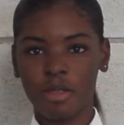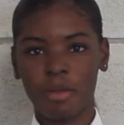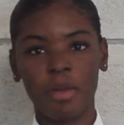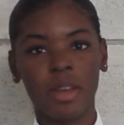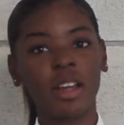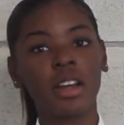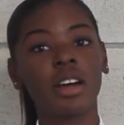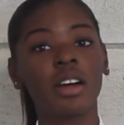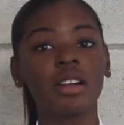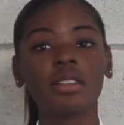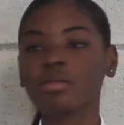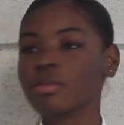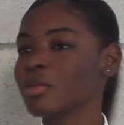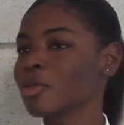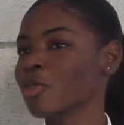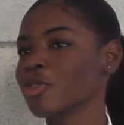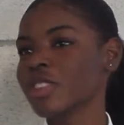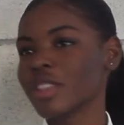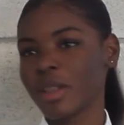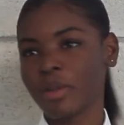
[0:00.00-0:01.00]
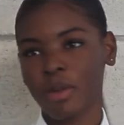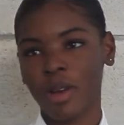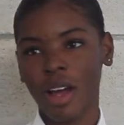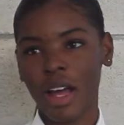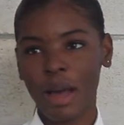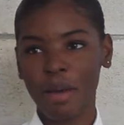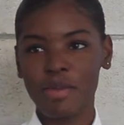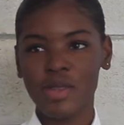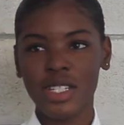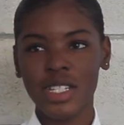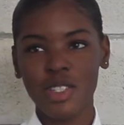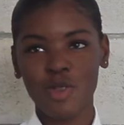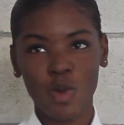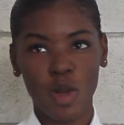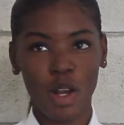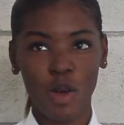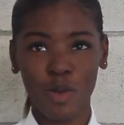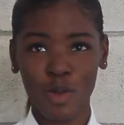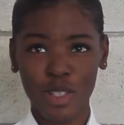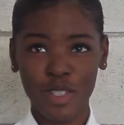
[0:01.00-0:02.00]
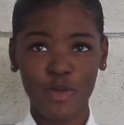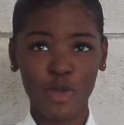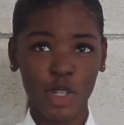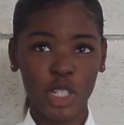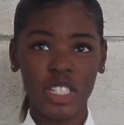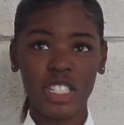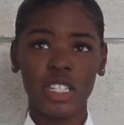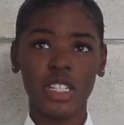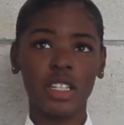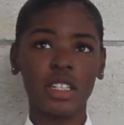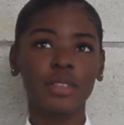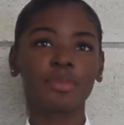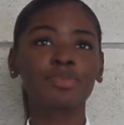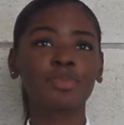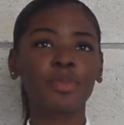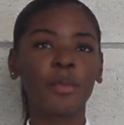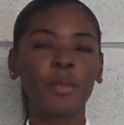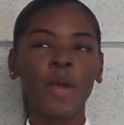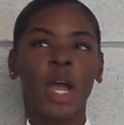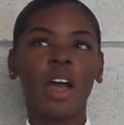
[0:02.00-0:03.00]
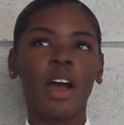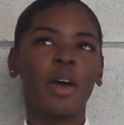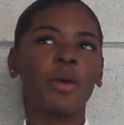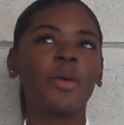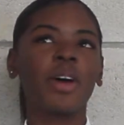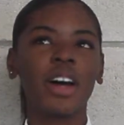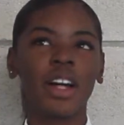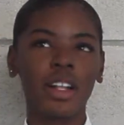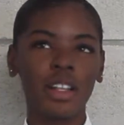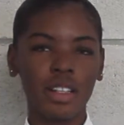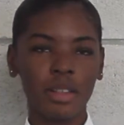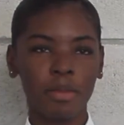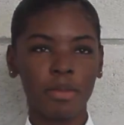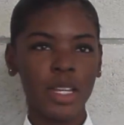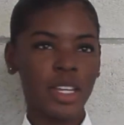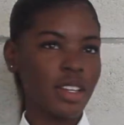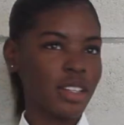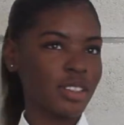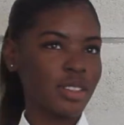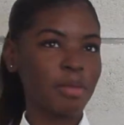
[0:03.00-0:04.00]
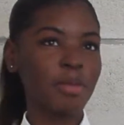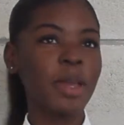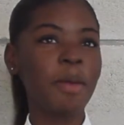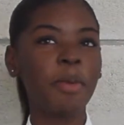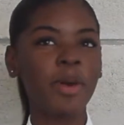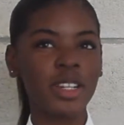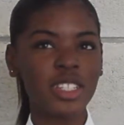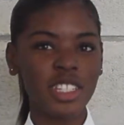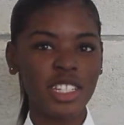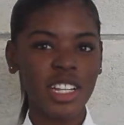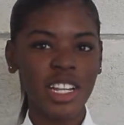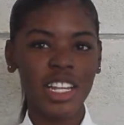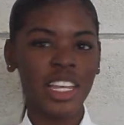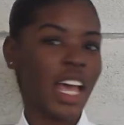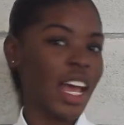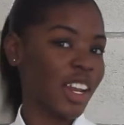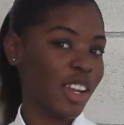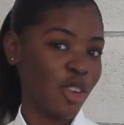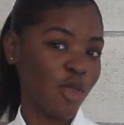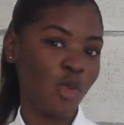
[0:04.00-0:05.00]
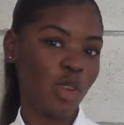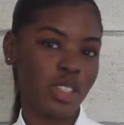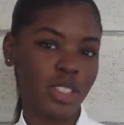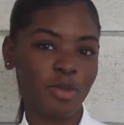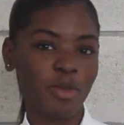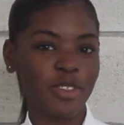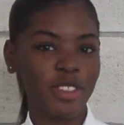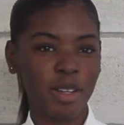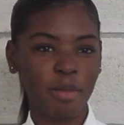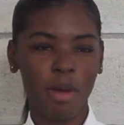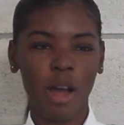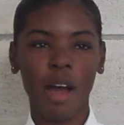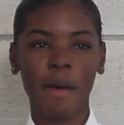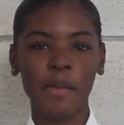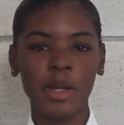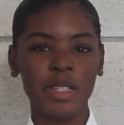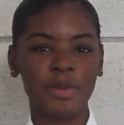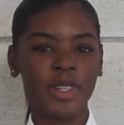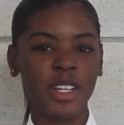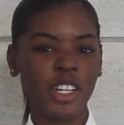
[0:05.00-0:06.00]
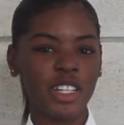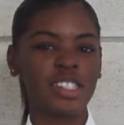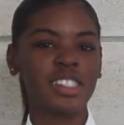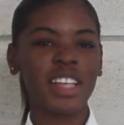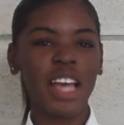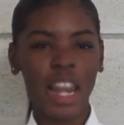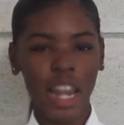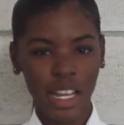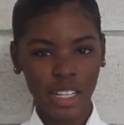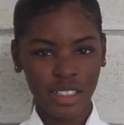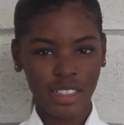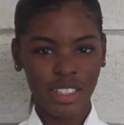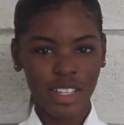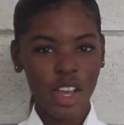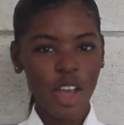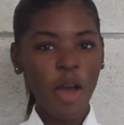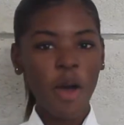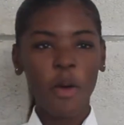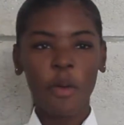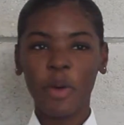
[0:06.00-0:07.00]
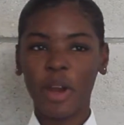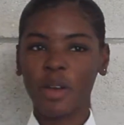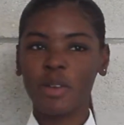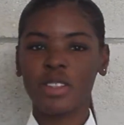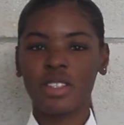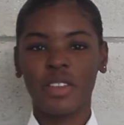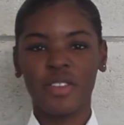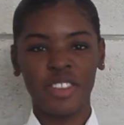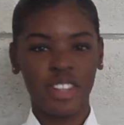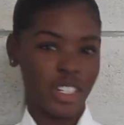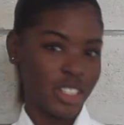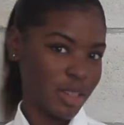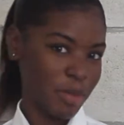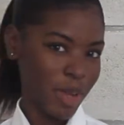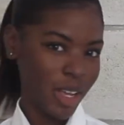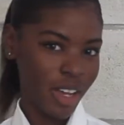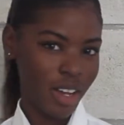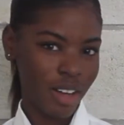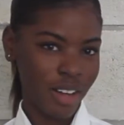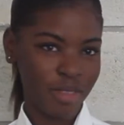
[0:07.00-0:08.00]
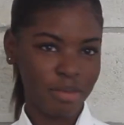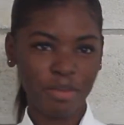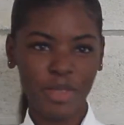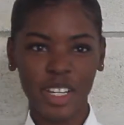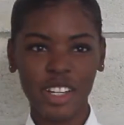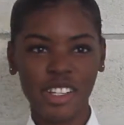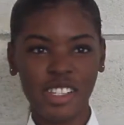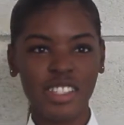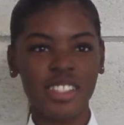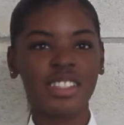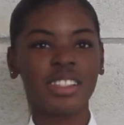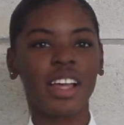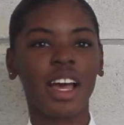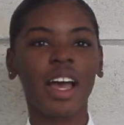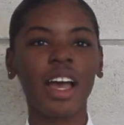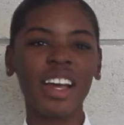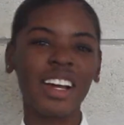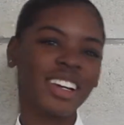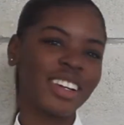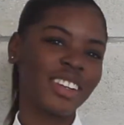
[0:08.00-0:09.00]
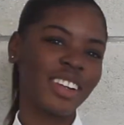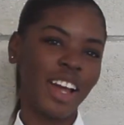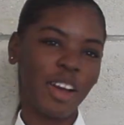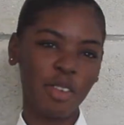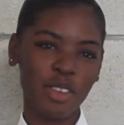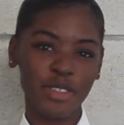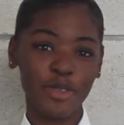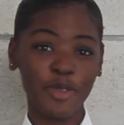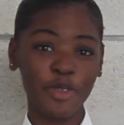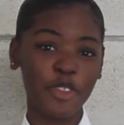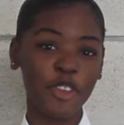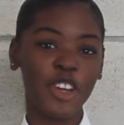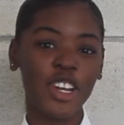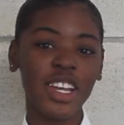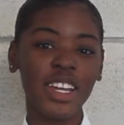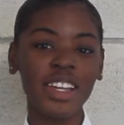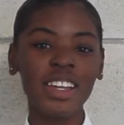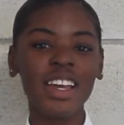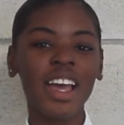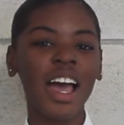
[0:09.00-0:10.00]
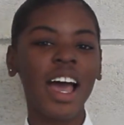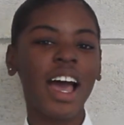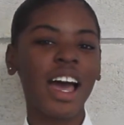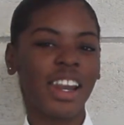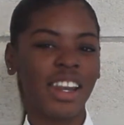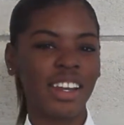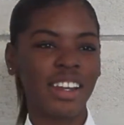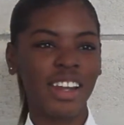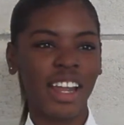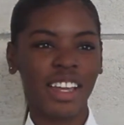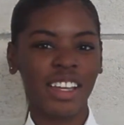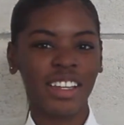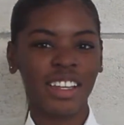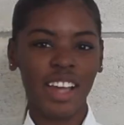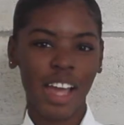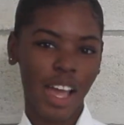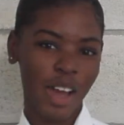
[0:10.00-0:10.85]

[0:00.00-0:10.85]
Jamaica. Moved to the Bahamas when I was 14. Well, to me personally, I didn't want to move to the Bahamas because I liked when I was living in Jamaica, because I thought I was free and I